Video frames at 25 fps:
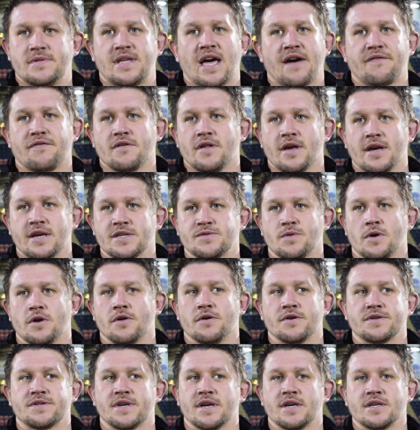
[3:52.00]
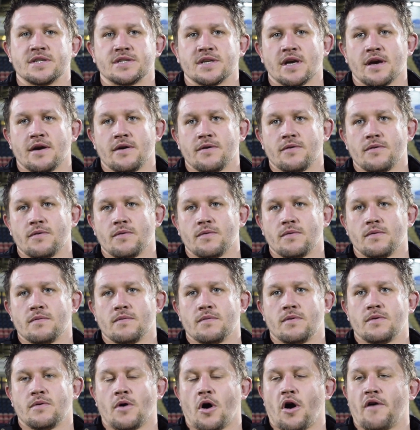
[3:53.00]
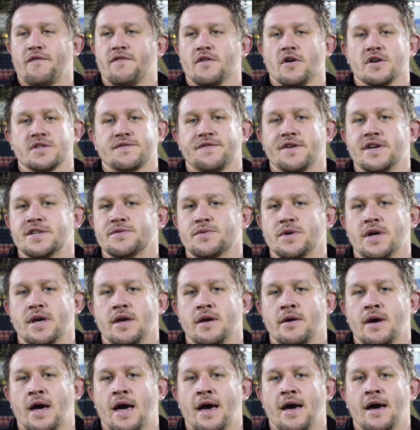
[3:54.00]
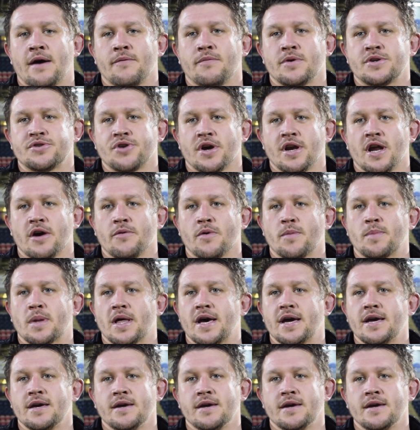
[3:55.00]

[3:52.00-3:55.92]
Definitely, it's one of those things that our philosophy is we train how we play.